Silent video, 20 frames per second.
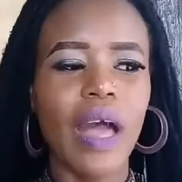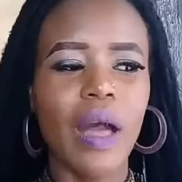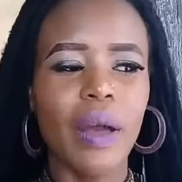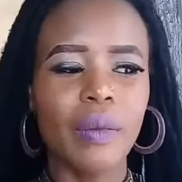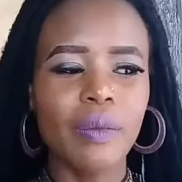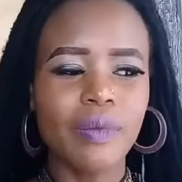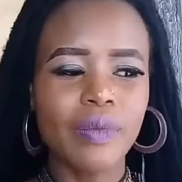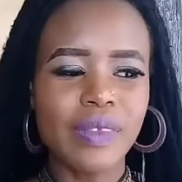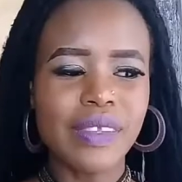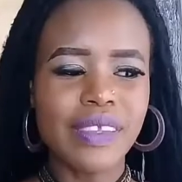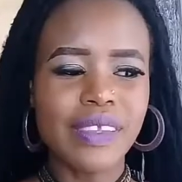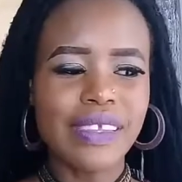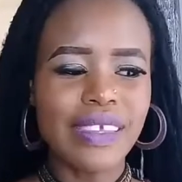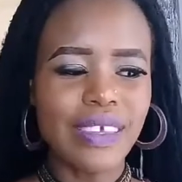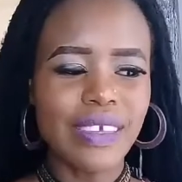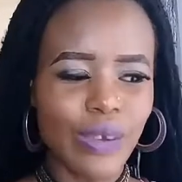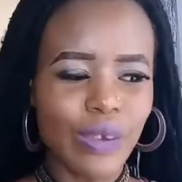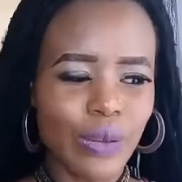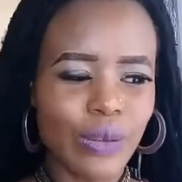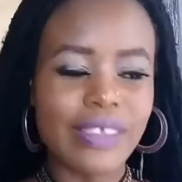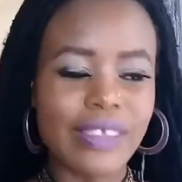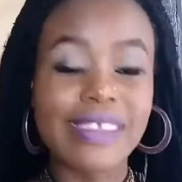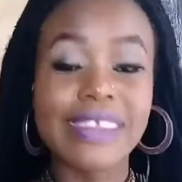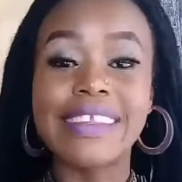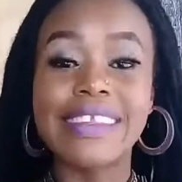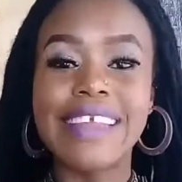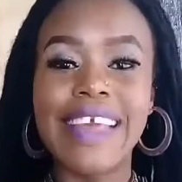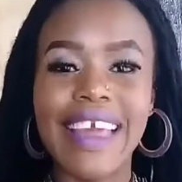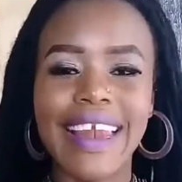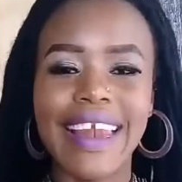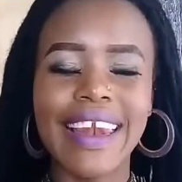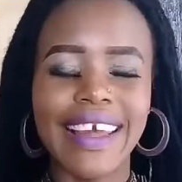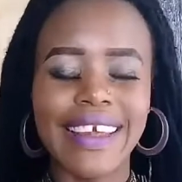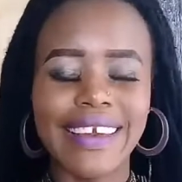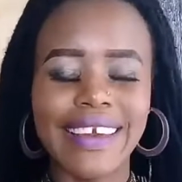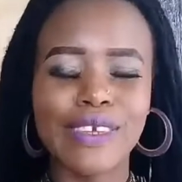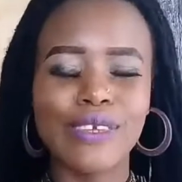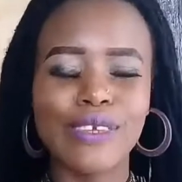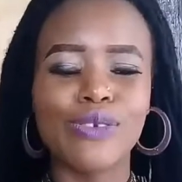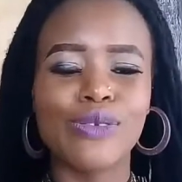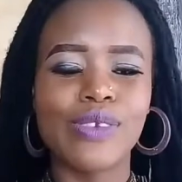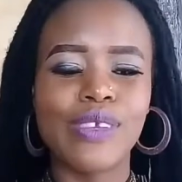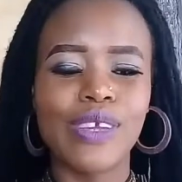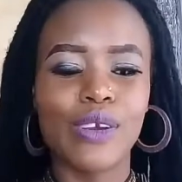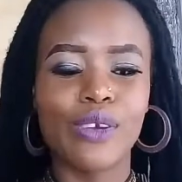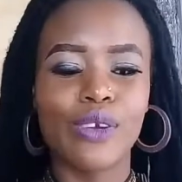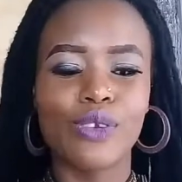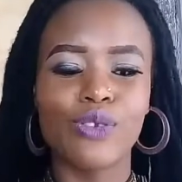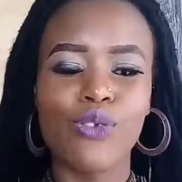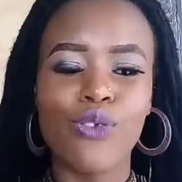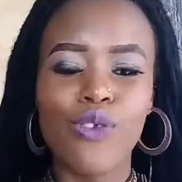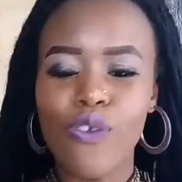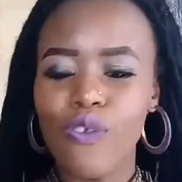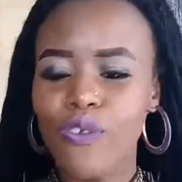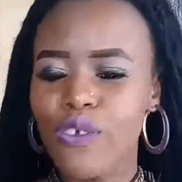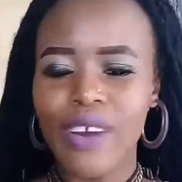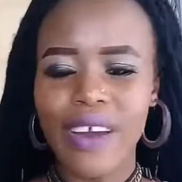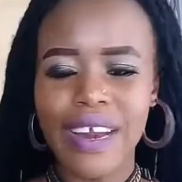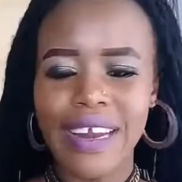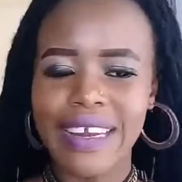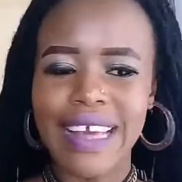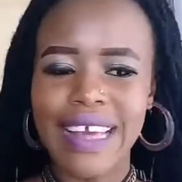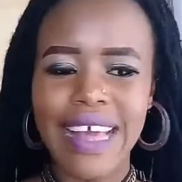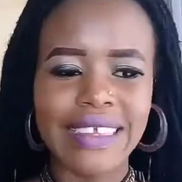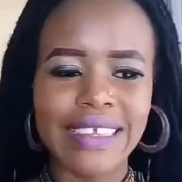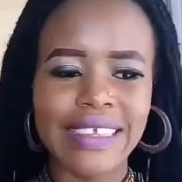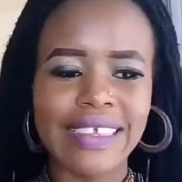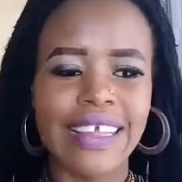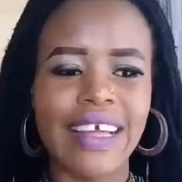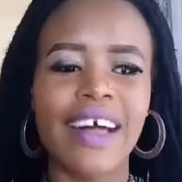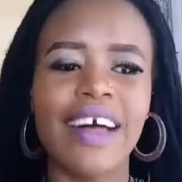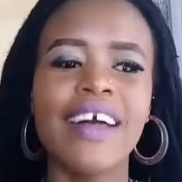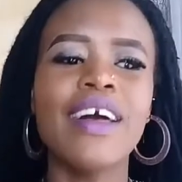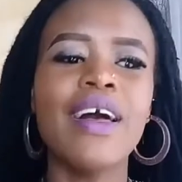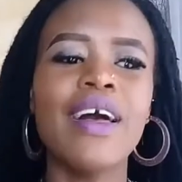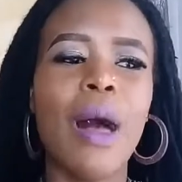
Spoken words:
I'm, you know, still learning to take no for an answer.